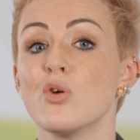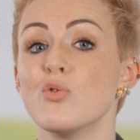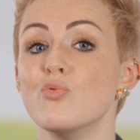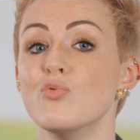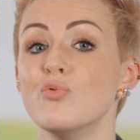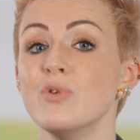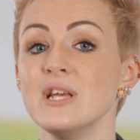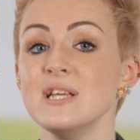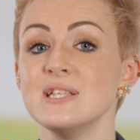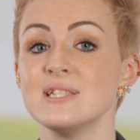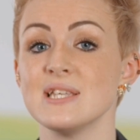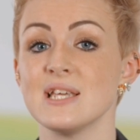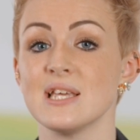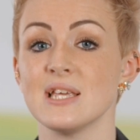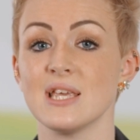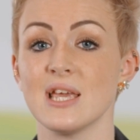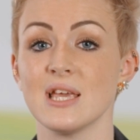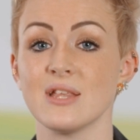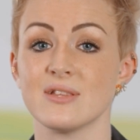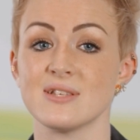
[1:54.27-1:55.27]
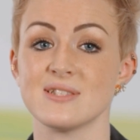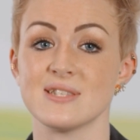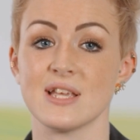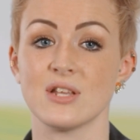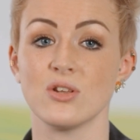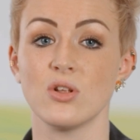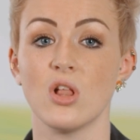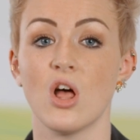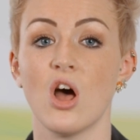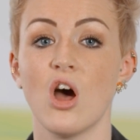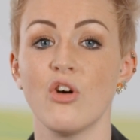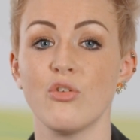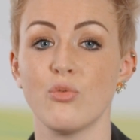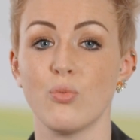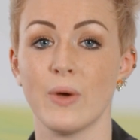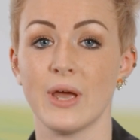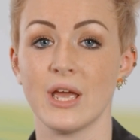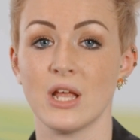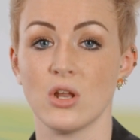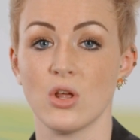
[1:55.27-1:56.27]
resyncing the signal
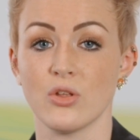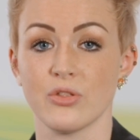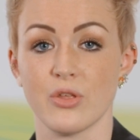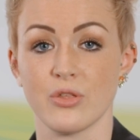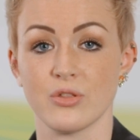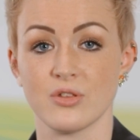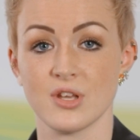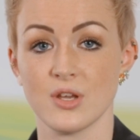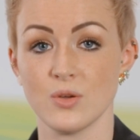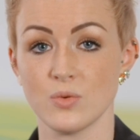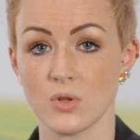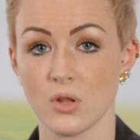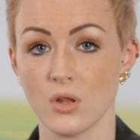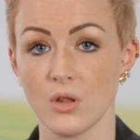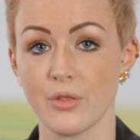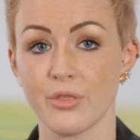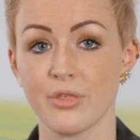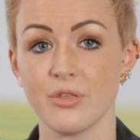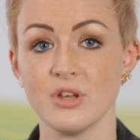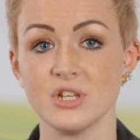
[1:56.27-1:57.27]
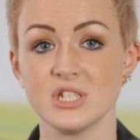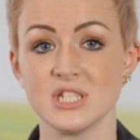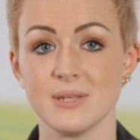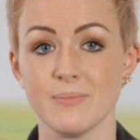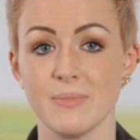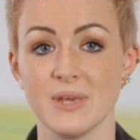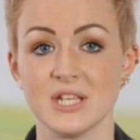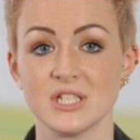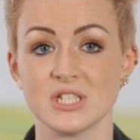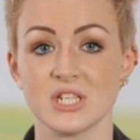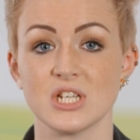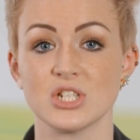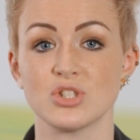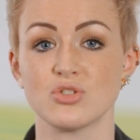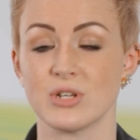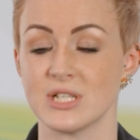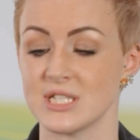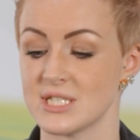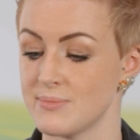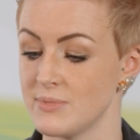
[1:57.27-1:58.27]
halfway along the total 30 metre
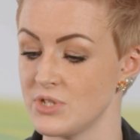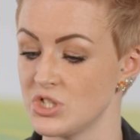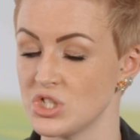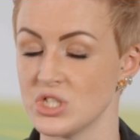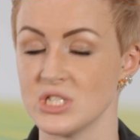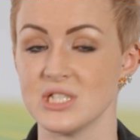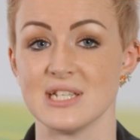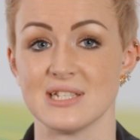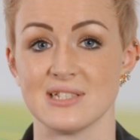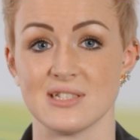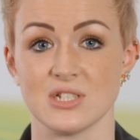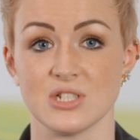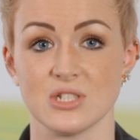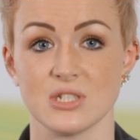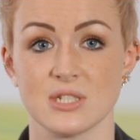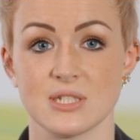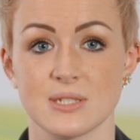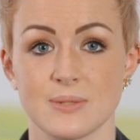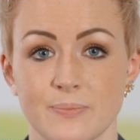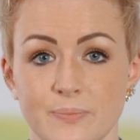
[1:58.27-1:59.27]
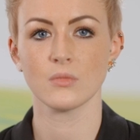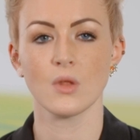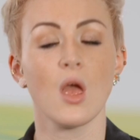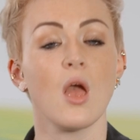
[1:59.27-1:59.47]
transmission distance.